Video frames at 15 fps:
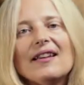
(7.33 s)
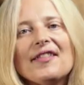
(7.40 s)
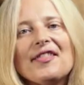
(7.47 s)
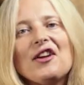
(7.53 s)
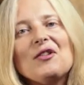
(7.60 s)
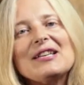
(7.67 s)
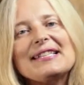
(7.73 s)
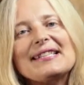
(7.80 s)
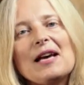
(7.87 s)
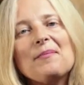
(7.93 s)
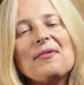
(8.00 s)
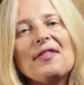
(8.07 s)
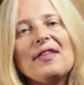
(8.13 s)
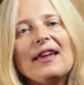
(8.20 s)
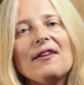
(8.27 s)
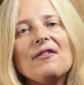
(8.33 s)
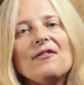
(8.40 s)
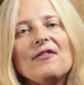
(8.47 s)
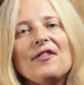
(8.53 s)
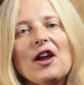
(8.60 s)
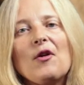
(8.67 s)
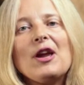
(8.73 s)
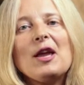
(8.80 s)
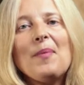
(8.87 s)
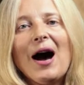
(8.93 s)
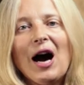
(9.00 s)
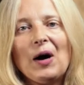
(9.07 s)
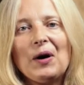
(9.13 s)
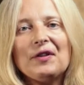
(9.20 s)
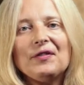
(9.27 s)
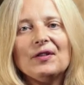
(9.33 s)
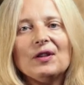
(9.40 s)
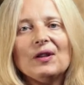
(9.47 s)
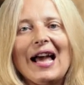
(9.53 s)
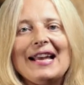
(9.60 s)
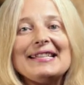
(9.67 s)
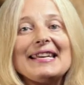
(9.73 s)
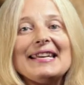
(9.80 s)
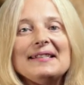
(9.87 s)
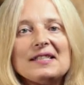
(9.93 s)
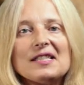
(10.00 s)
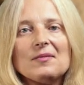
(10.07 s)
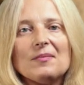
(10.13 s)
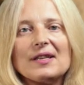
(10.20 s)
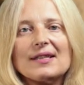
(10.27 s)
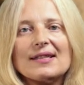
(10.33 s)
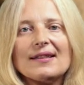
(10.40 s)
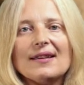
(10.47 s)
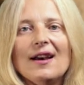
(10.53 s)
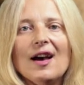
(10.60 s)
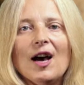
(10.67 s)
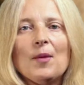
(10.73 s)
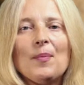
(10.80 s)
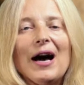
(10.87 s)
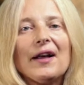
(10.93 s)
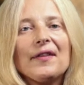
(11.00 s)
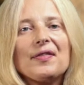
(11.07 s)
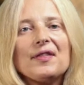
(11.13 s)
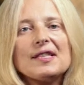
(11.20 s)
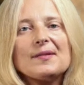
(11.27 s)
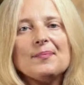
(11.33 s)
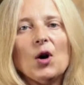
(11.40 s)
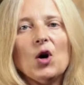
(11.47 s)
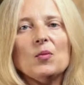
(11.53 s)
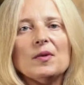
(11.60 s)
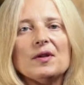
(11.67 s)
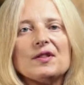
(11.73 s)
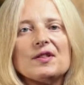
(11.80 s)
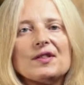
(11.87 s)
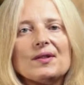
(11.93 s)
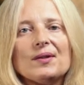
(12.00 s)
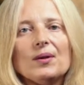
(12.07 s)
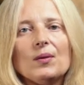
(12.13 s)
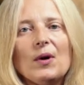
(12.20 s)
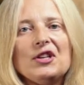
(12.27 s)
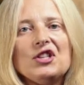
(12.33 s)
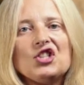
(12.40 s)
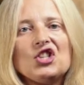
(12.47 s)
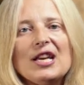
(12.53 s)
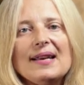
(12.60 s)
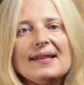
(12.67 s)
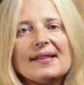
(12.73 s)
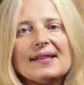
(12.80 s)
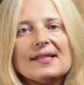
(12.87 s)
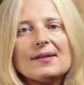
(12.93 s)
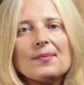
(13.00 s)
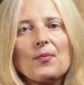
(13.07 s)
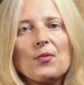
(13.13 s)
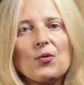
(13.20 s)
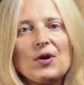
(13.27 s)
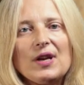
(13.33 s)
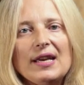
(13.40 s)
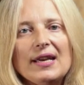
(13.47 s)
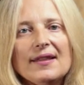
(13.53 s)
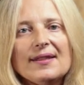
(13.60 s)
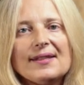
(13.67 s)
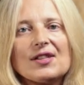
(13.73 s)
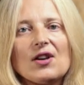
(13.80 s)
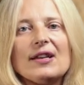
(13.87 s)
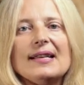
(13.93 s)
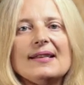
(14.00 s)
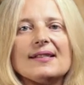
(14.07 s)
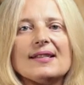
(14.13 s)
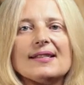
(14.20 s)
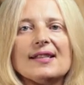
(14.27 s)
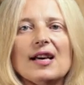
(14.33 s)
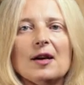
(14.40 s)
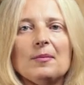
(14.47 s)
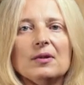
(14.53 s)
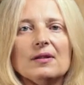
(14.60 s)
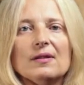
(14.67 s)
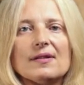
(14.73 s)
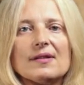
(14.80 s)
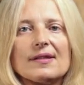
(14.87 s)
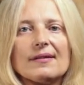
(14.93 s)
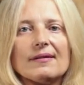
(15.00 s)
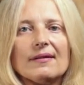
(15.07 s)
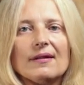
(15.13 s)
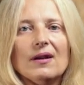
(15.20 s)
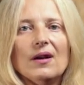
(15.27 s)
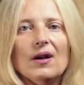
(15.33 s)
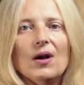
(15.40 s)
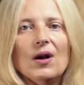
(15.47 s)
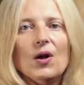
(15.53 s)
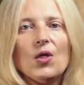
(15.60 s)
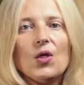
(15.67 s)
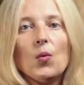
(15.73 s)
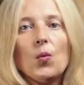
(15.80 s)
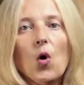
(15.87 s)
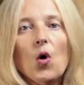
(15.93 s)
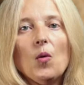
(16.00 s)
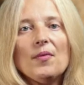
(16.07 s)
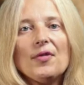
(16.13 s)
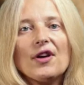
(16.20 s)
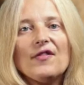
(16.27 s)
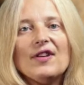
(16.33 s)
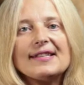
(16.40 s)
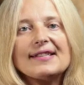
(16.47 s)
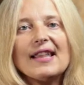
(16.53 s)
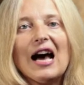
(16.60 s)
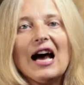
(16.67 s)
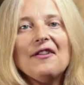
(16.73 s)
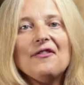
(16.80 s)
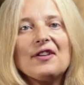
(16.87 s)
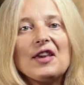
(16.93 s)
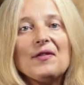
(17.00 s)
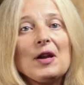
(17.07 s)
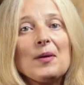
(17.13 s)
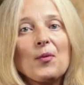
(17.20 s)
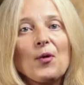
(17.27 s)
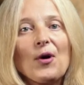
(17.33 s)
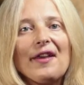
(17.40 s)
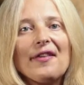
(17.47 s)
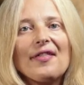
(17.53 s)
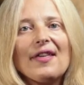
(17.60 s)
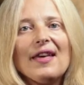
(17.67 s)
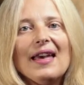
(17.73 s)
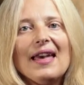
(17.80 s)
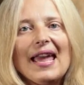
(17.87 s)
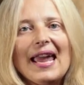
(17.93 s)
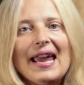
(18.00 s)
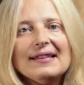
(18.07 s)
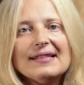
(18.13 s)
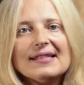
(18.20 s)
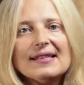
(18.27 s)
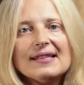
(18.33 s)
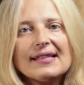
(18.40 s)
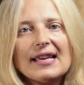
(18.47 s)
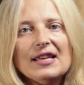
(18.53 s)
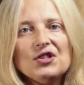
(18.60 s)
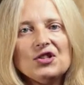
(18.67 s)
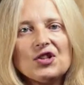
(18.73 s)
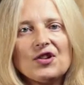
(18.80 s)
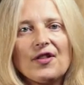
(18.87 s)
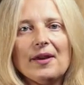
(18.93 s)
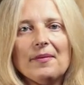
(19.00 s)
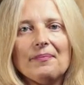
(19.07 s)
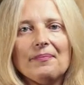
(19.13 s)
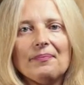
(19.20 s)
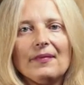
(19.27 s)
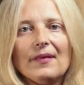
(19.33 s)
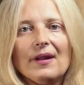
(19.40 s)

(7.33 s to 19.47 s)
There is something very powerful and intimate about this moment when Jesus breathes on his disciples. The warmth of his life giving breath enters into them.